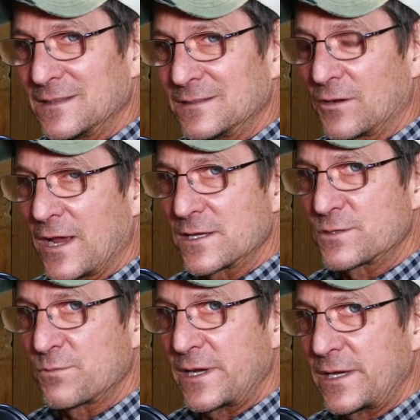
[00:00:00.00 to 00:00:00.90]
so
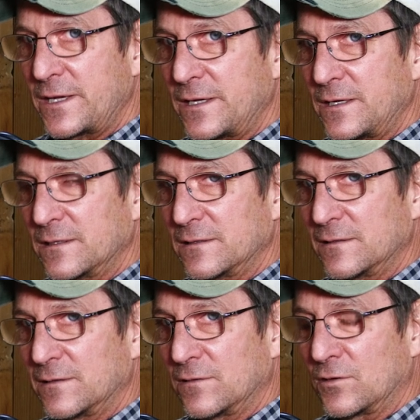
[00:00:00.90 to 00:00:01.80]
as we
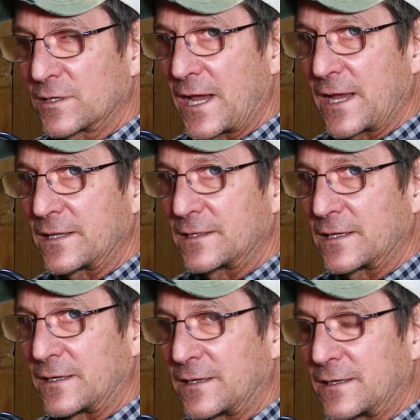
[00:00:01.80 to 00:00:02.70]
look at
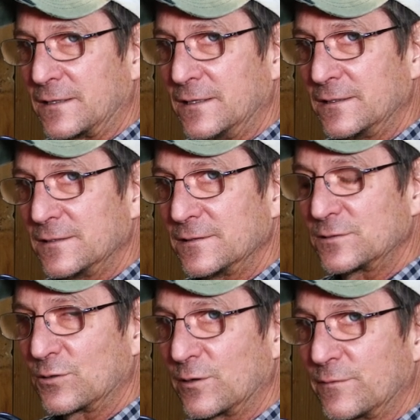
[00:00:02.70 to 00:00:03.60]
the
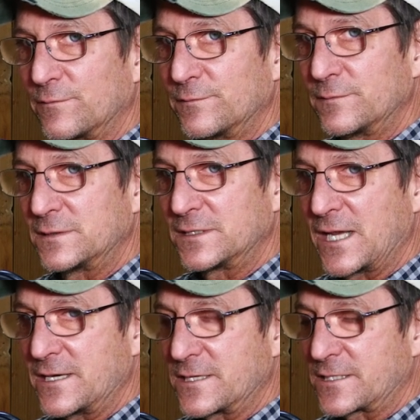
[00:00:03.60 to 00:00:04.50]
sort of
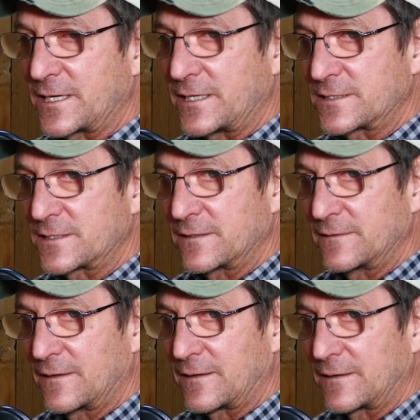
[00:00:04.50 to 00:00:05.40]
tendencies
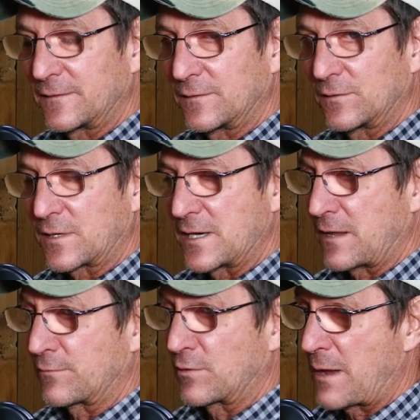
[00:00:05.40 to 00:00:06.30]
uh, looking
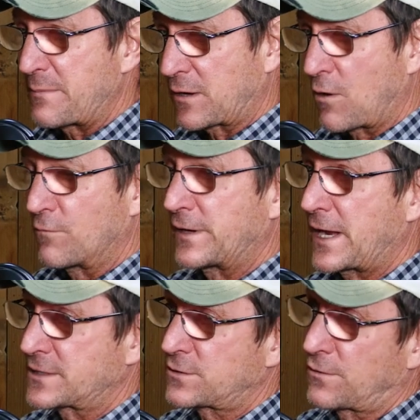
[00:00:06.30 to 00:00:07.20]
down the road. I mean, COVID
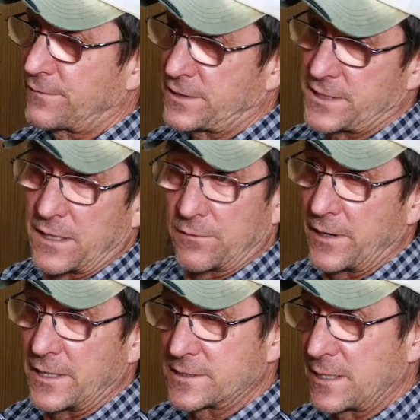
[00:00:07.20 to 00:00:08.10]
has sort of
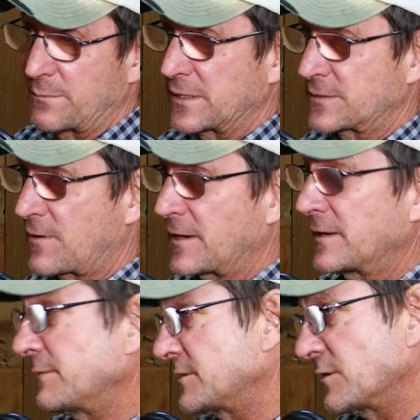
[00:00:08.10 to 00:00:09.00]
accelerated some of this, right?
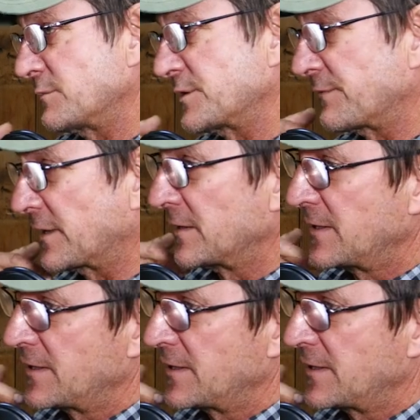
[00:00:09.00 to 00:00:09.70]
In terms of the